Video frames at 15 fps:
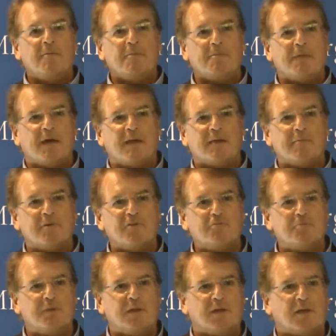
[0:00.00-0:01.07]
that it must
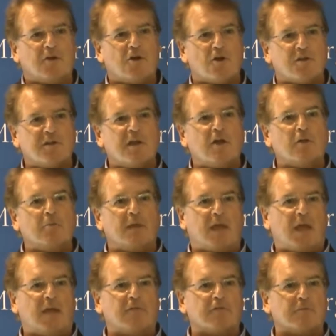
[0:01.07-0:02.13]
be cartel
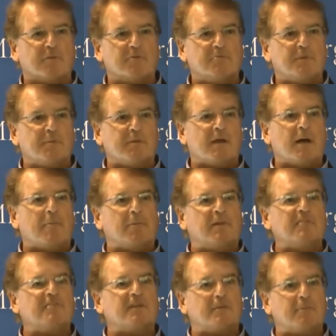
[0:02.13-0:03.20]
behavior, must be
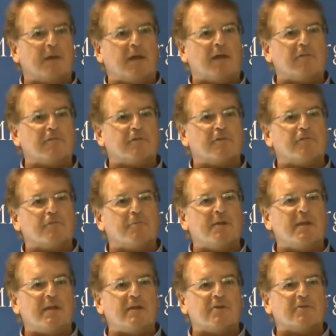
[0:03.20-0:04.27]
monopolistic behavior. For
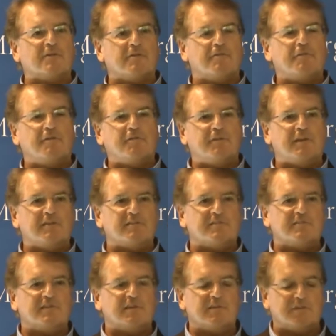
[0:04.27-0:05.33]
many years, in the 50s and
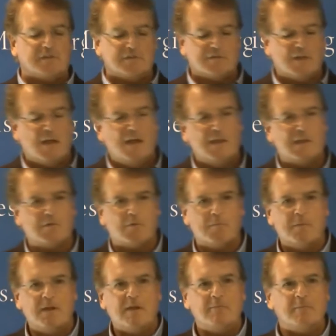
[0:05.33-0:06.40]
60s, there were
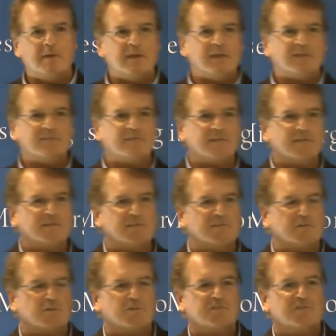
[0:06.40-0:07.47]
many, many
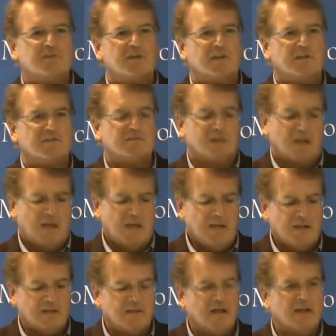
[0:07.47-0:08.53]
statistical studies
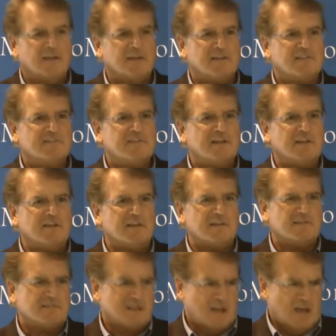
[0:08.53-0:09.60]
done that said
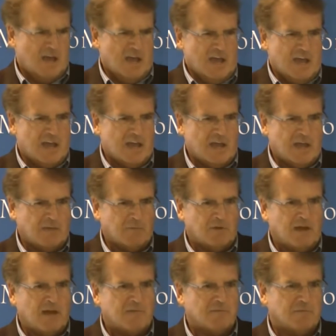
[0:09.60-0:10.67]
this. And
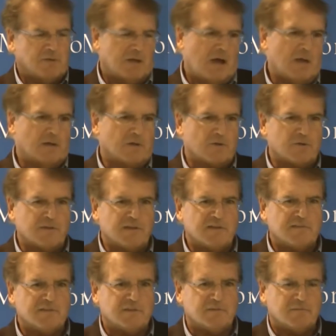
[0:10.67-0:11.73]
when I learned
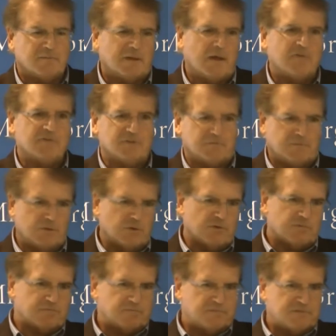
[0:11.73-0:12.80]
this, when I was in
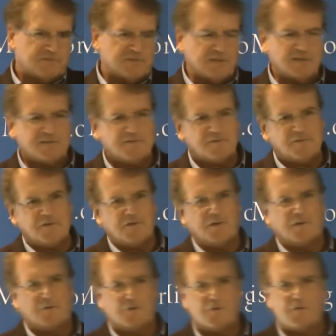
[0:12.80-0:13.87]
your seat,
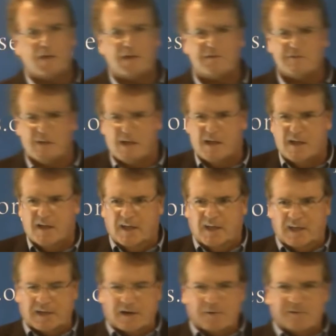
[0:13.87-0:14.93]
your age,
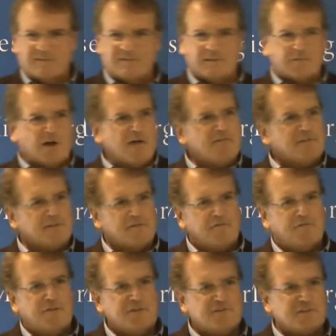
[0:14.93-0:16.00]
it always seemed awfully
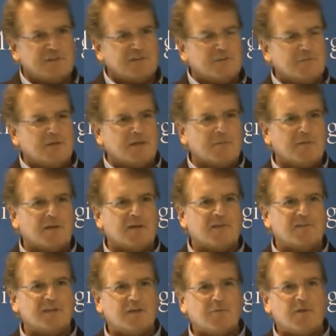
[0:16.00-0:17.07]
fishy to me,
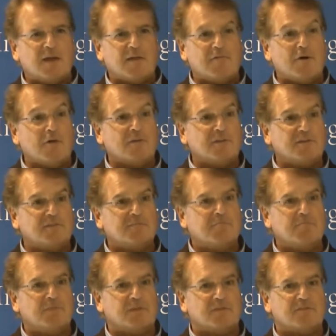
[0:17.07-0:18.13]
because here we have all these
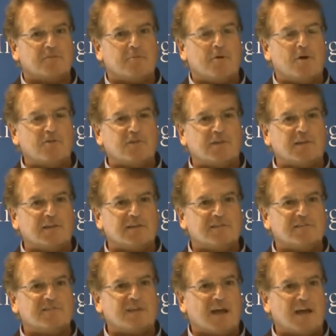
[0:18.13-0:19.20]
supposedly
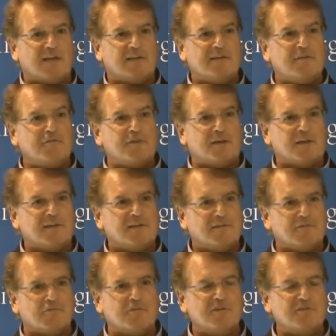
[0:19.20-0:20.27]
scientific
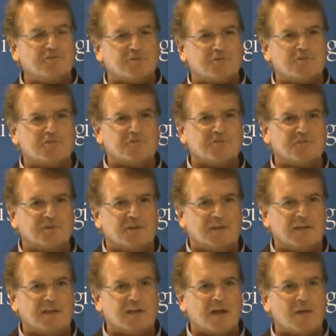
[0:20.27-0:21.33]
researchers, the
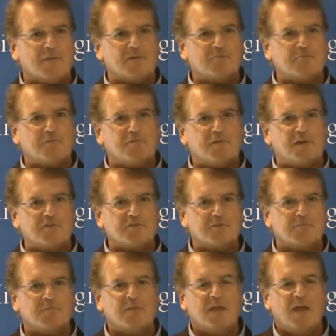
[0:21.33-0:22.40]
economics
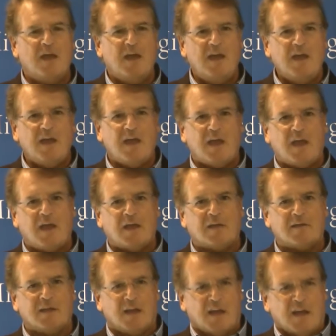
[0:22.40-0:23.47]
profession,
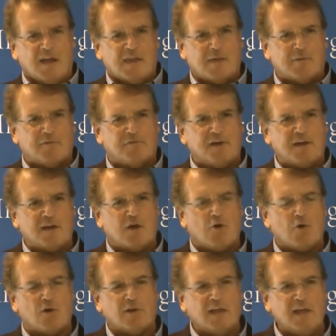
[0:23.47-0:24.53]
and they would find a
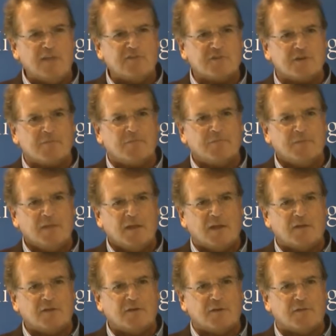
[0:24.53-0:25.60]
correlation.
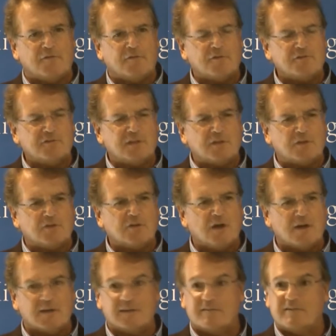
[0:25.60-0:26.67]
And the first thing you're
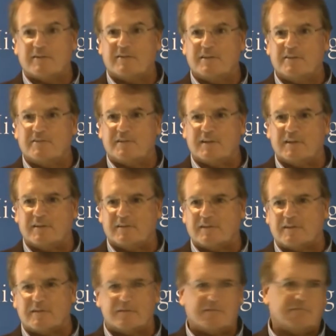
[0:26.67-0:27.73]
taught in statistics
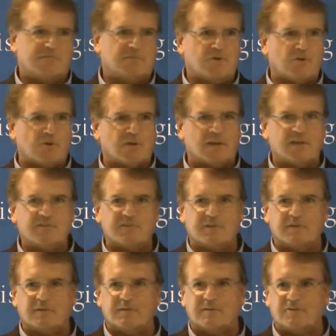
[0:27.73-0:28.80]
is
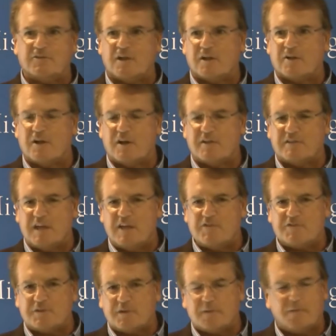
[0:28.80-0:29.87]
correlation is not
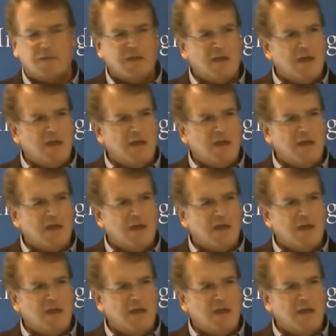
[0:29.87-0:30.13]
causation.